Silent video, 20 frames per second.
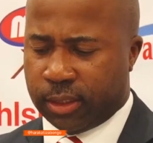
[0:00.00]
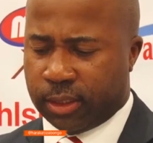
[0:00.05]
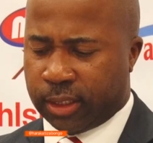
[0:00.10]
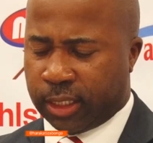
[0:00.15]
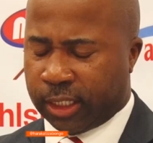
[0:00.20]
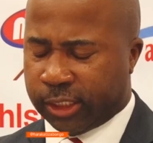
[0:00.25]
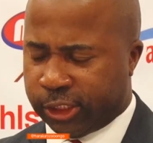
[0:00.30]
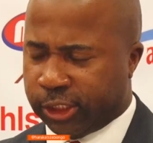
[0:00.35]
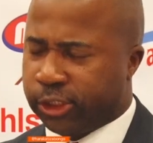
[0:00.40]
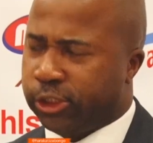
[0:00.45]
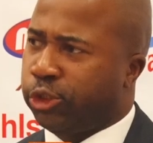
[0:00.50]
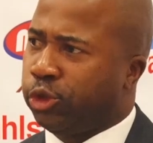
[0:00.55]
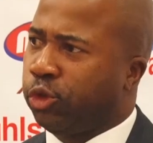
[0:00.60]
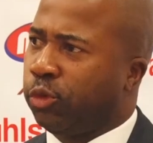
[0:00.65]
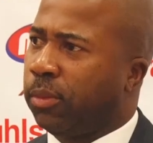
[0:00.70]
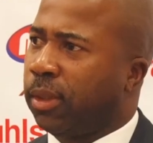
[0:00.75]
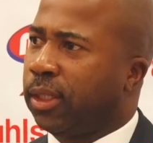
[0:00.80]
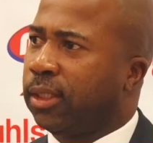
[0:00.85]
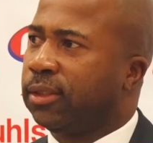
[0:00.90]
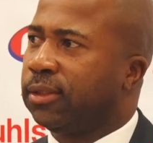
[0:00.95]
Rashid
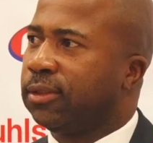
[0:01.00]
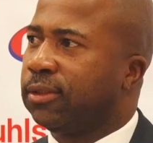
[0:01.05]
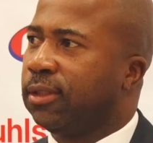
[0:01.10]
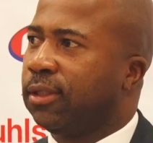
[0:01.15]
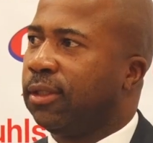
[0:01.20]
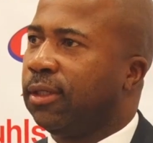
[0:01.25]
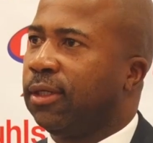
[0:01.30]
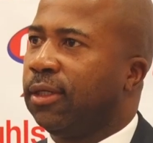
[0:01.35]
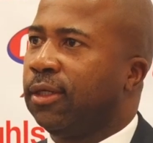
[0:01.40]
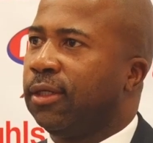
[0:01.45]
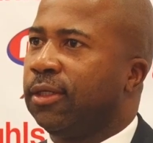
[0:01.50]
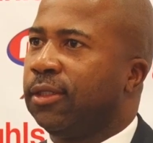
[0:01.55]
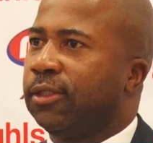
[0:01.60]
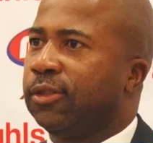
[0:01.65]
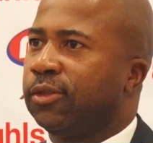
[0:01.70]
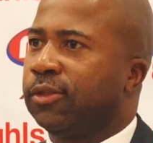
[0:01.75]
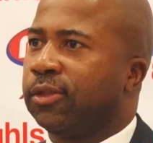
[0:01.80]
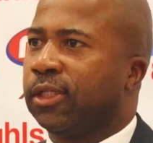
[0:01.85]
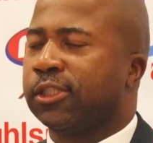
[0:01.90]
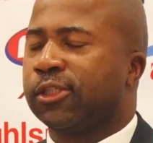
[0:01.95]
Juma.
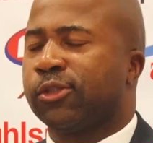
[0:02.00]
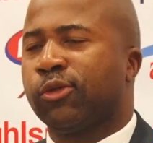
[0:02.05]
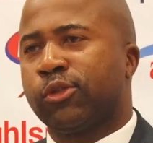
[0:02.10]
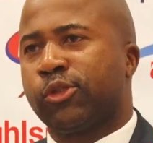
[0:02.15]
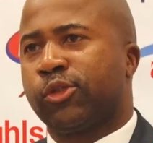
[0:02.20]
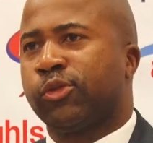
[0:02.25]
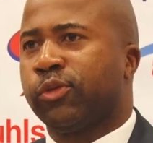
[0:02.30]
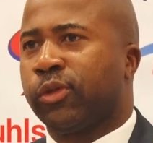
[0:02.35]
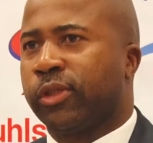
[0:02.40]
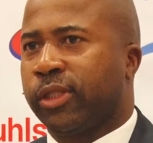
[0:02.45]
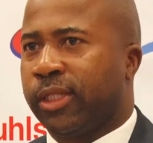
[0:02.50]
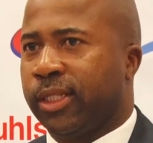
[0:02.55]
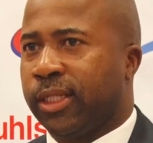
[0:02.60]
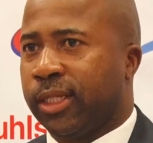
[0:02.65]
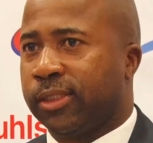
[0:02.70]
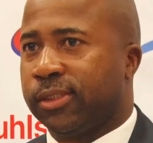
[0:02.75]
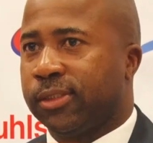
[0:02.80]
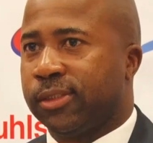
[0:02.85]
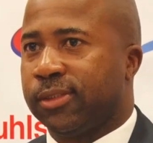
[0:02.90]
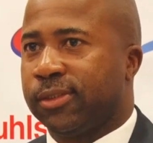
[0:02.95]
You know, there's no truth in
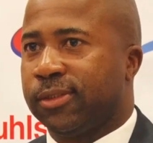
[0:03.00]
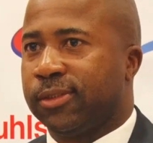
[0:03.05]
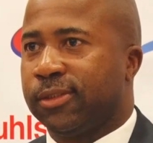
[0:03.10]
that.